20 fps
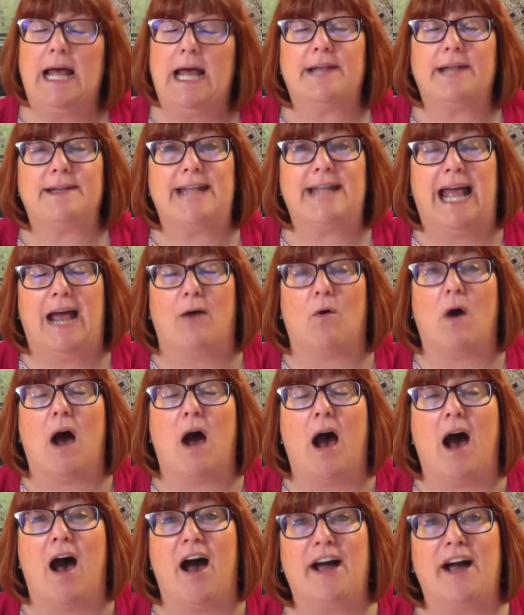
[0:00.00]
Now,
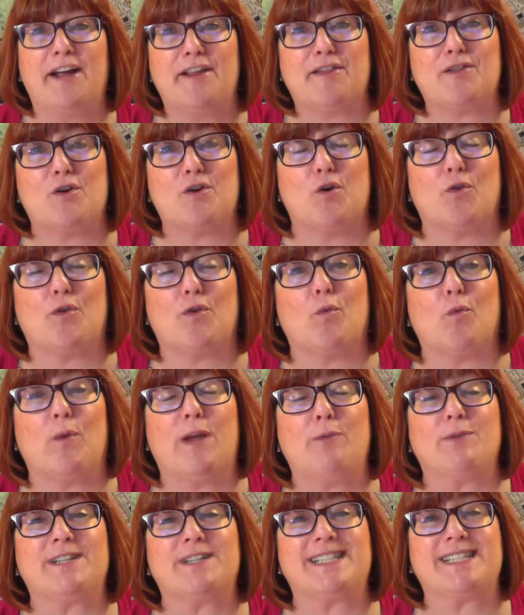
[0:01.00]
I thought that
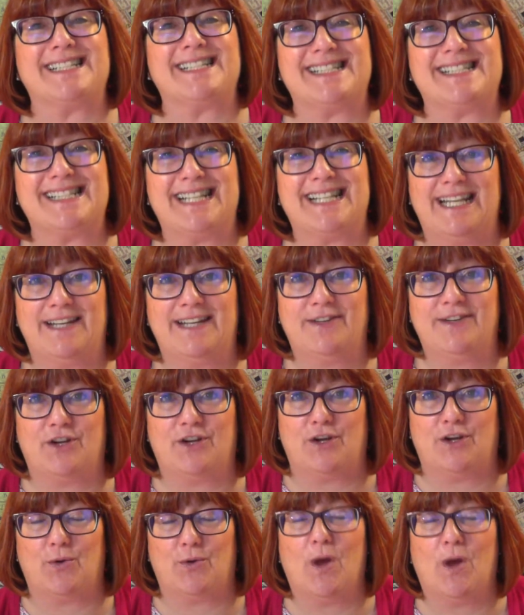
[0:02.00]
we would
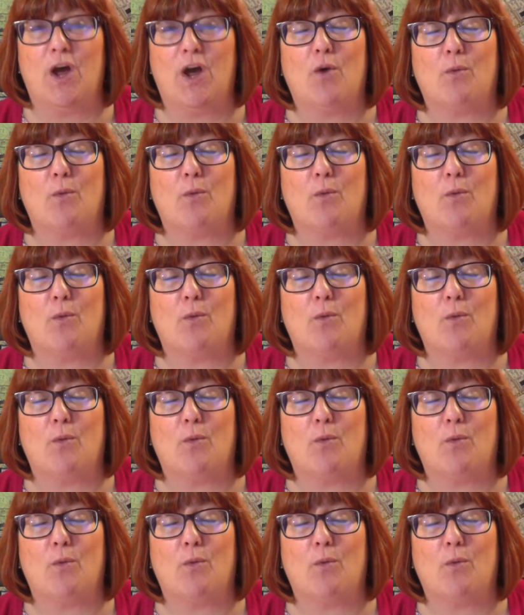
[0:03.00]
continue